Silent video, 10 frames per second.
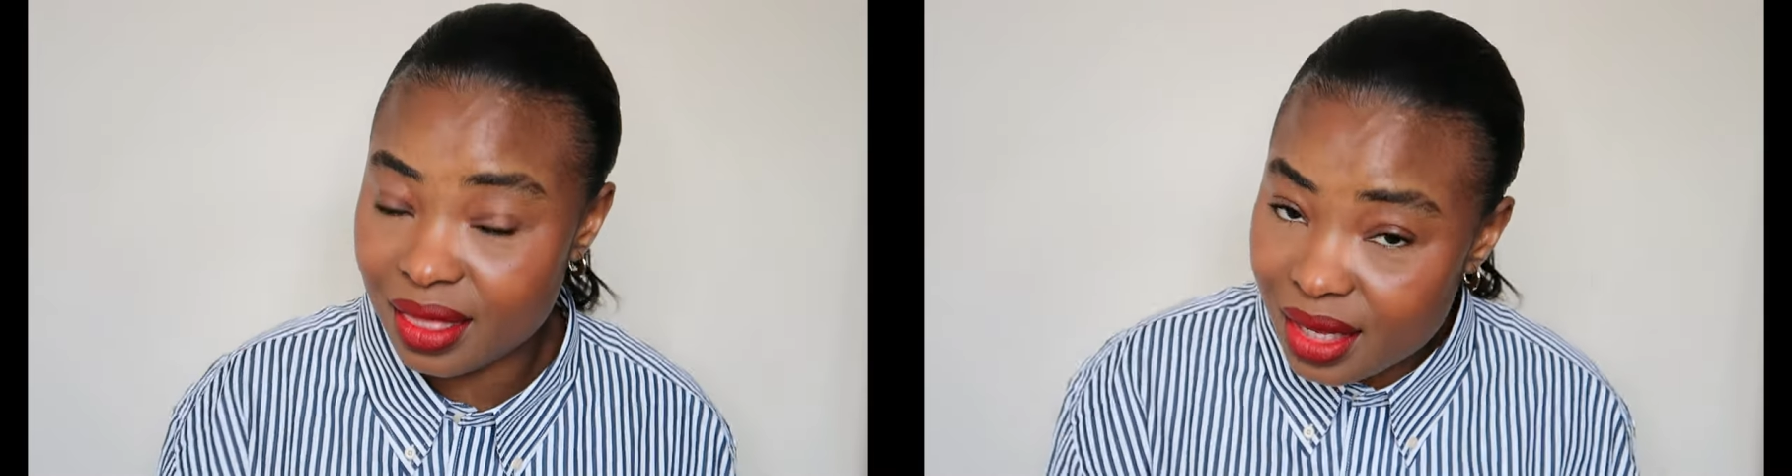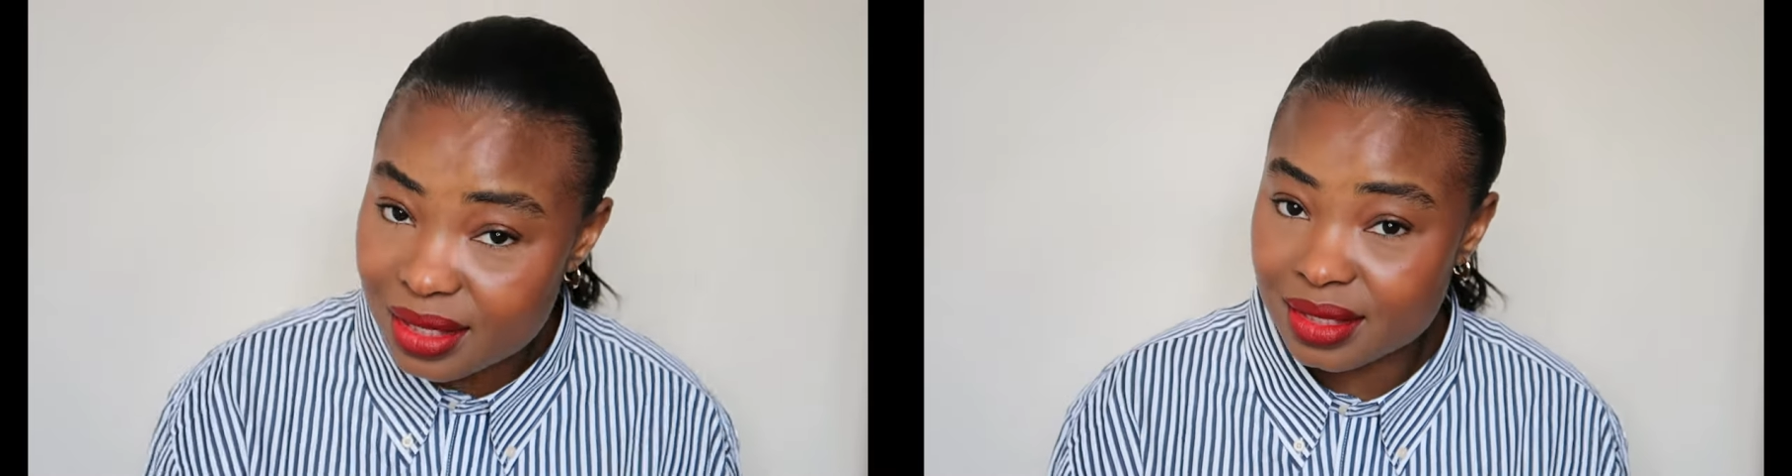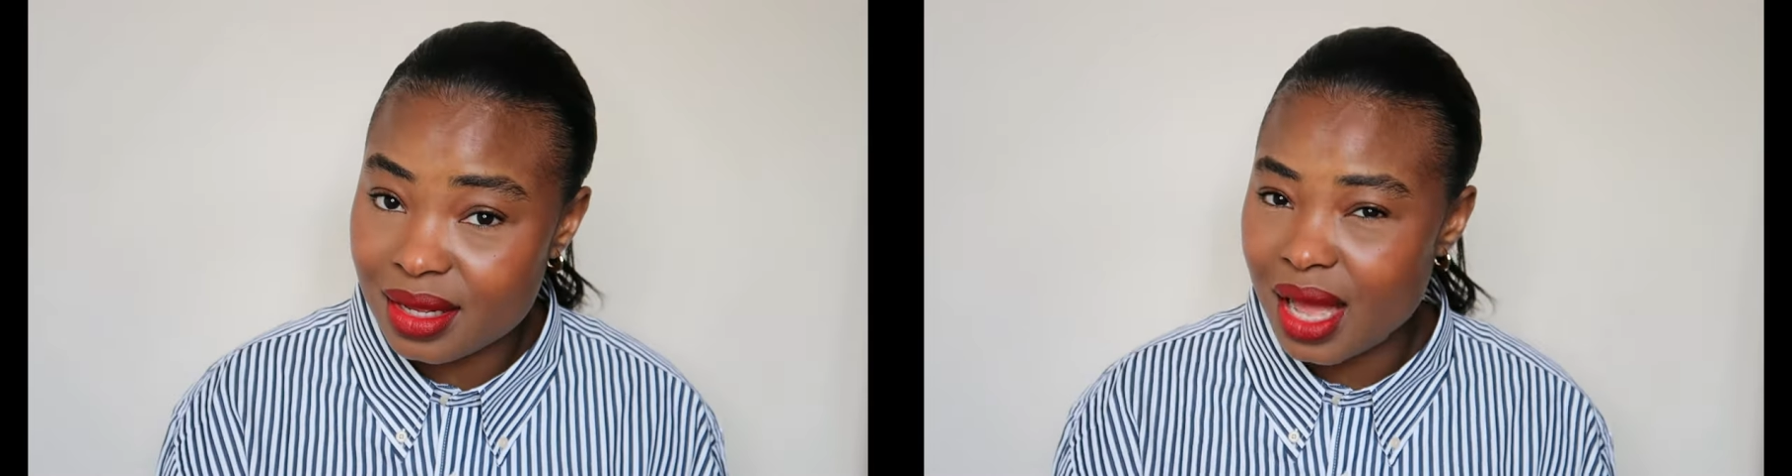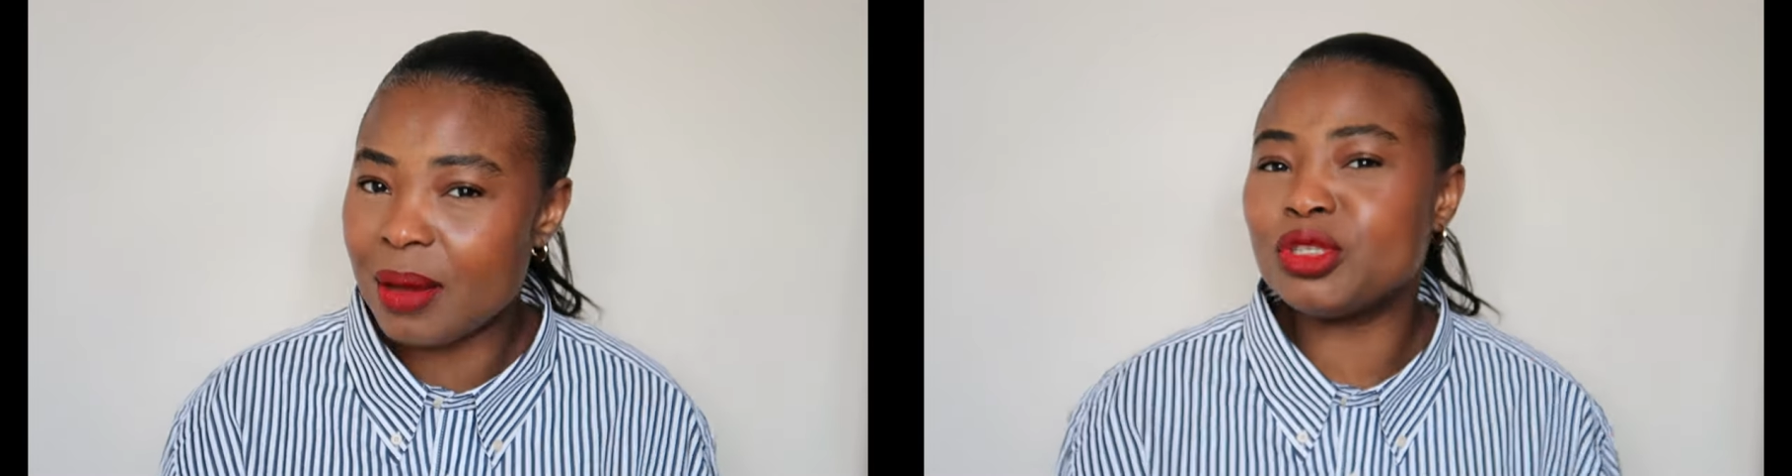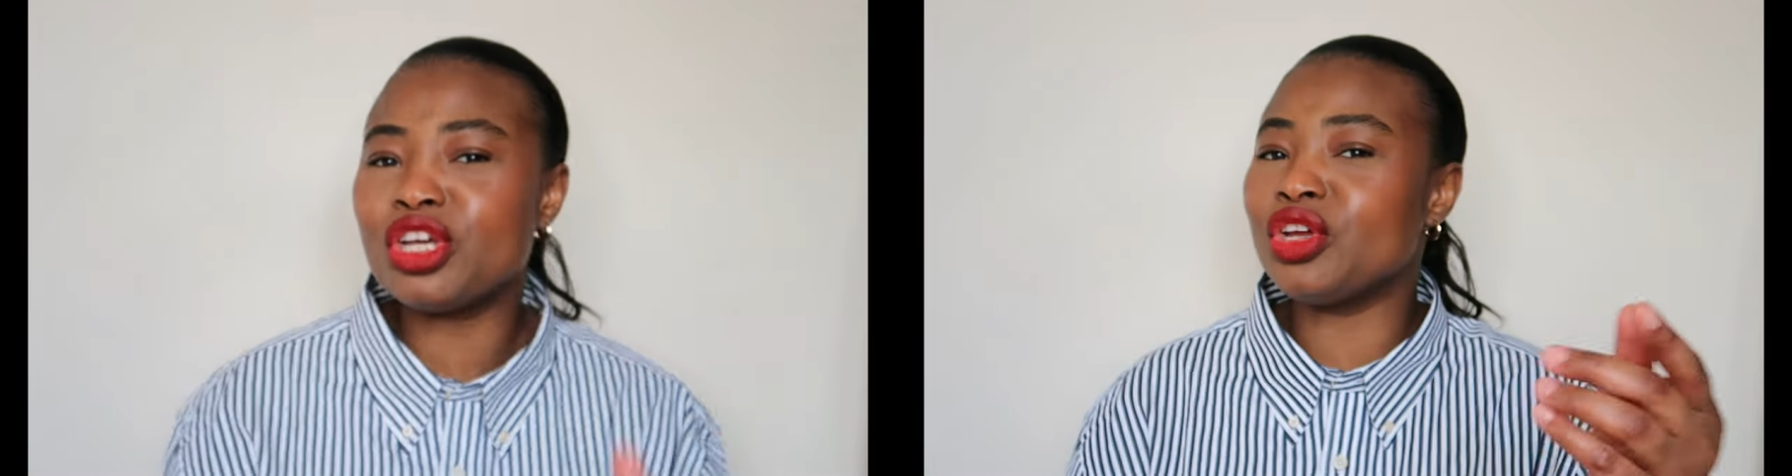this
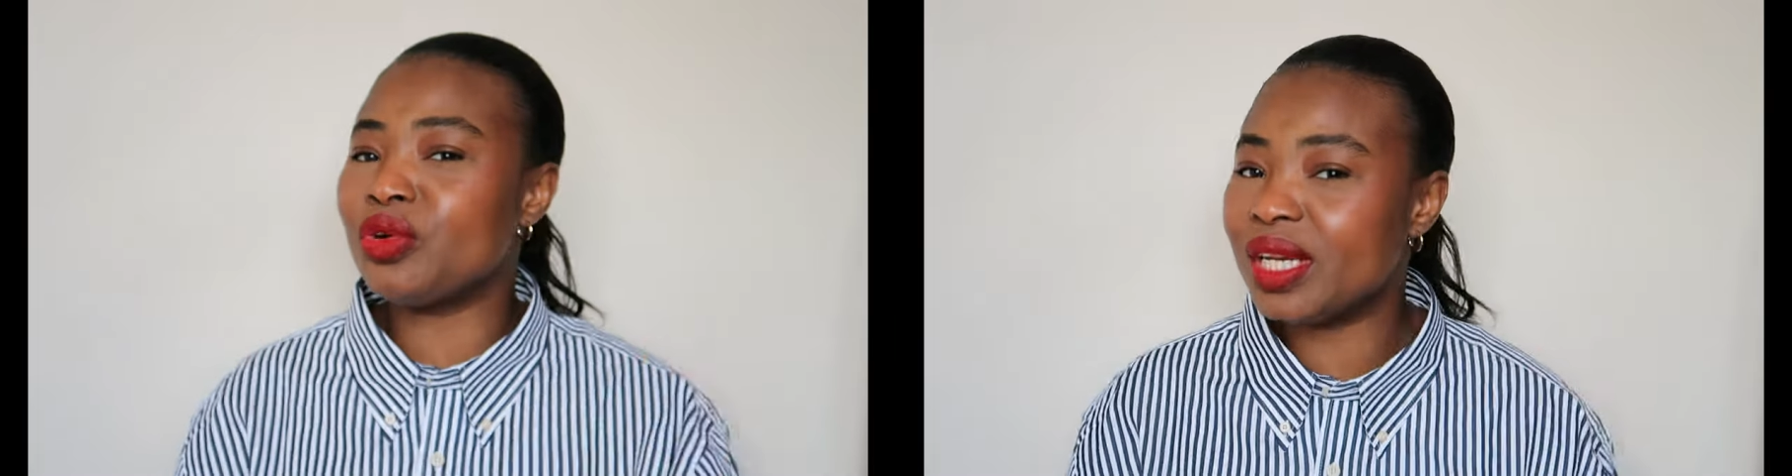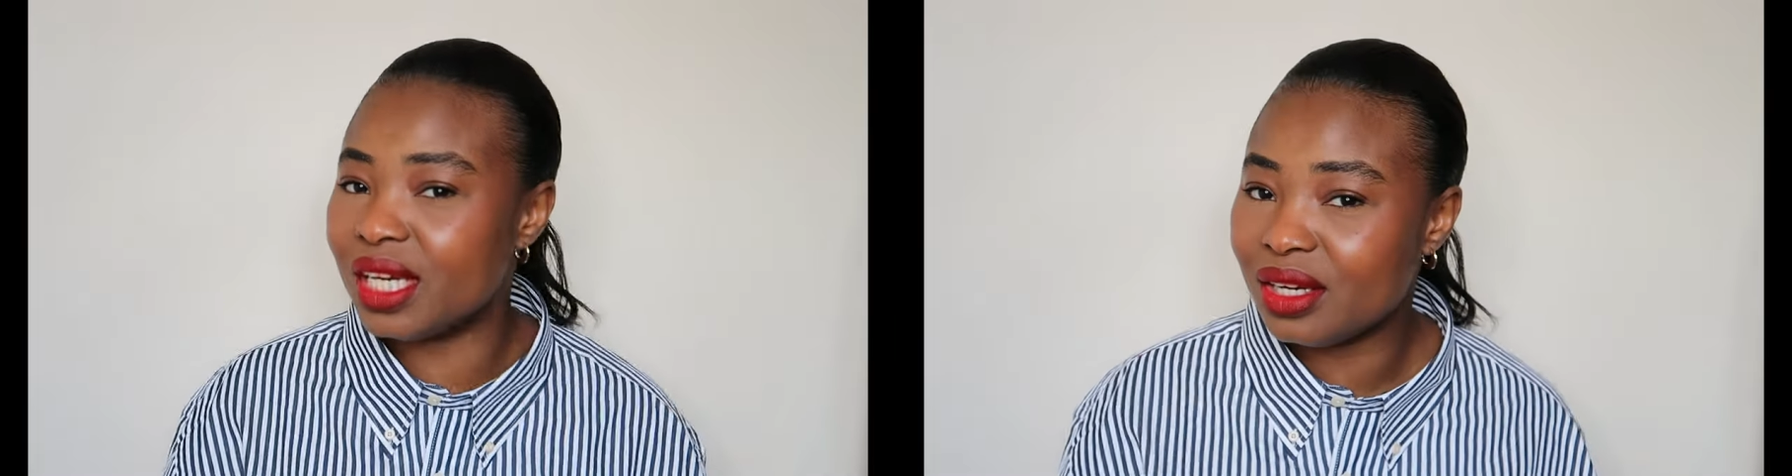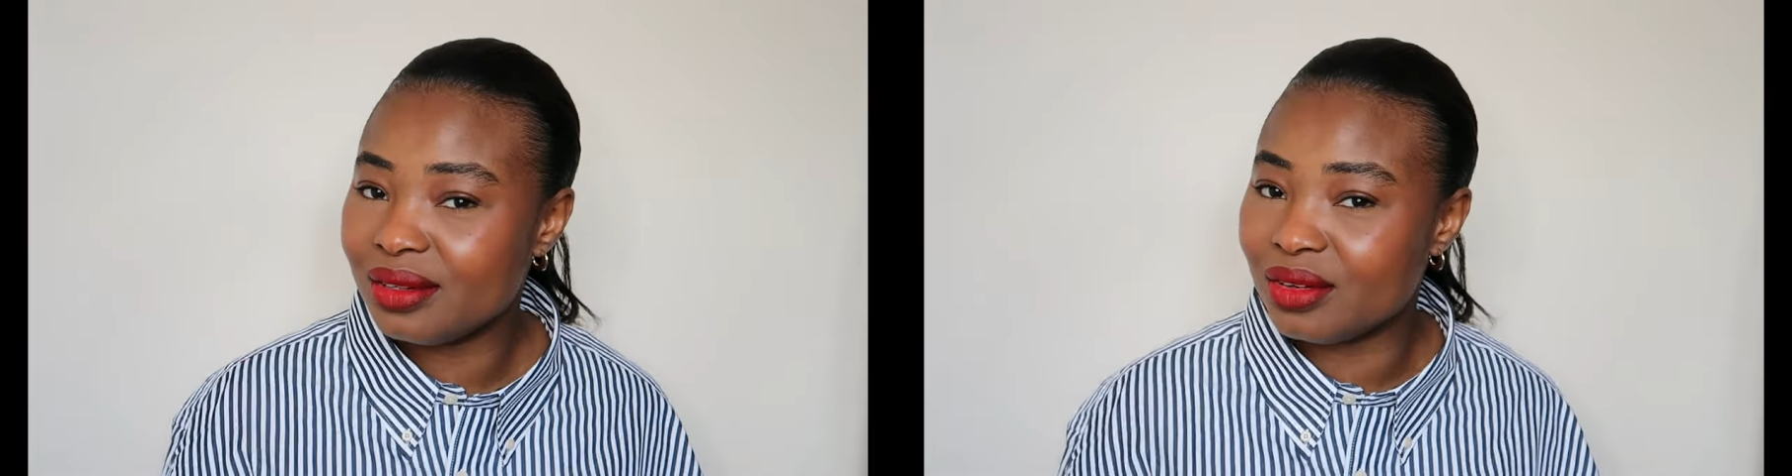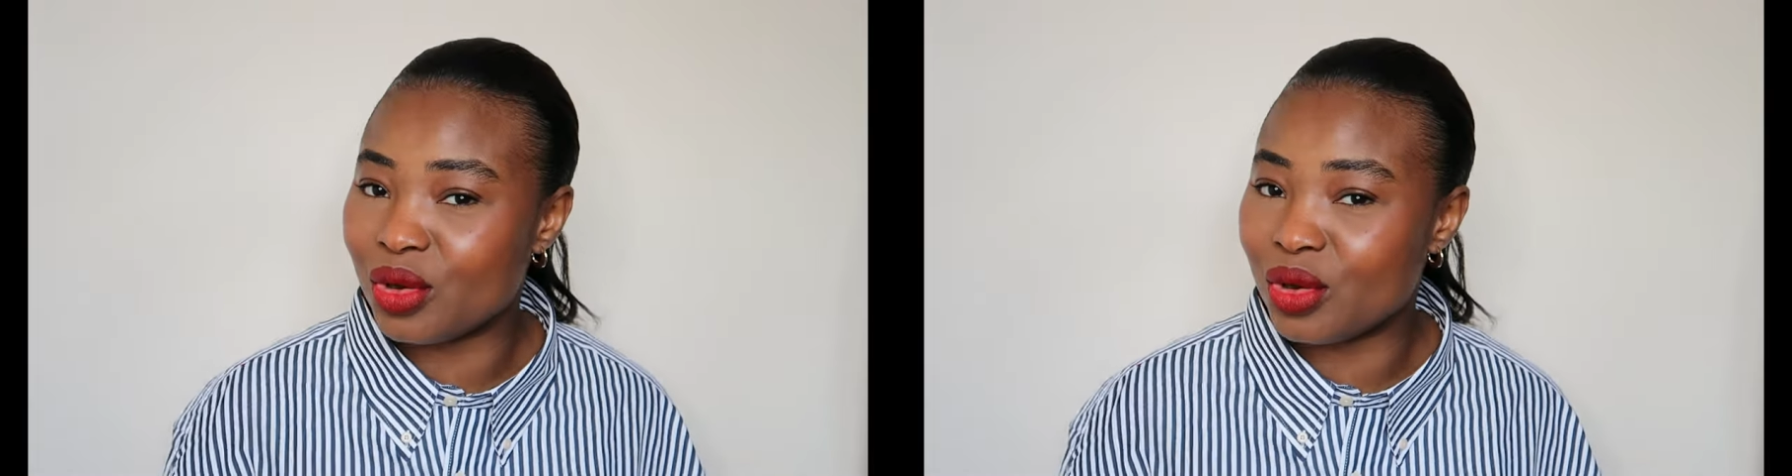i'm sure you already